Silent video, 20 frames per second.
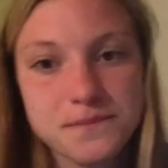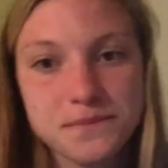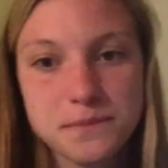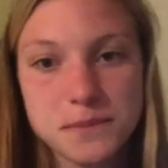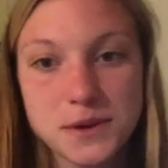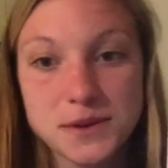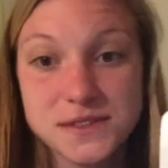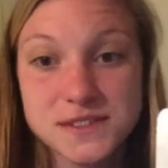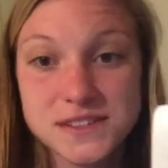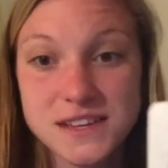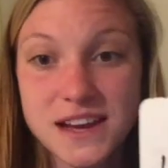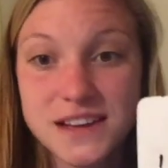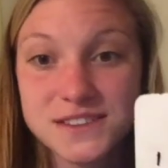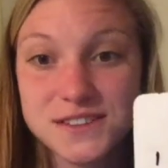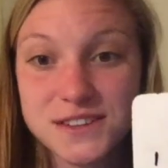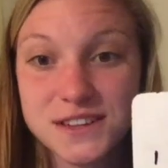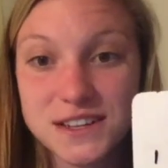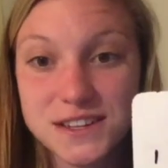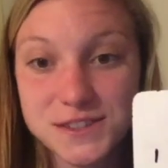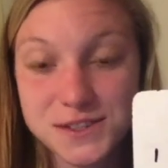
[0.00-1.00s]
Both sides are
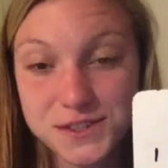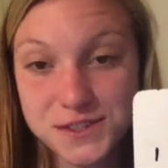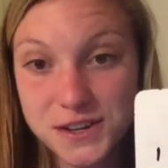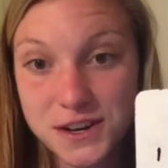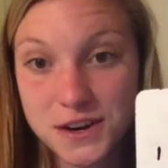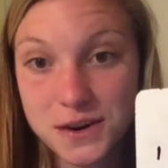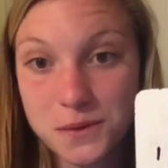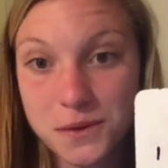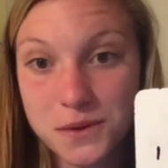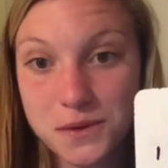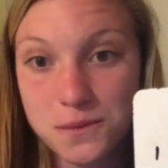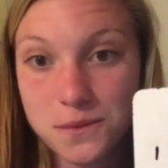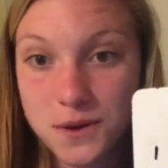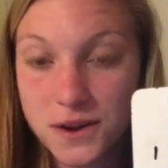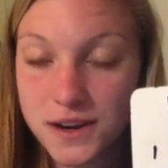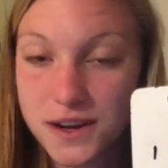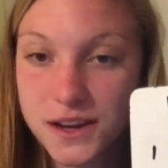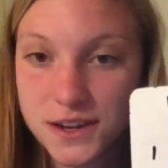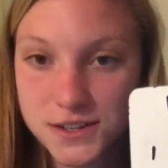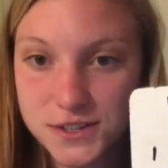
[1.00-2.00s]
going to start with
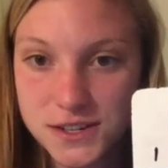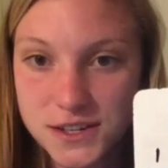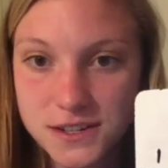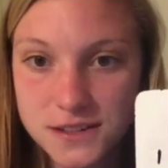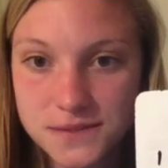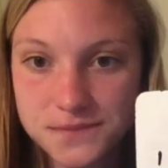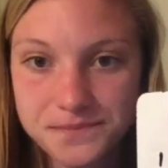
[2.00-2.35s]
100.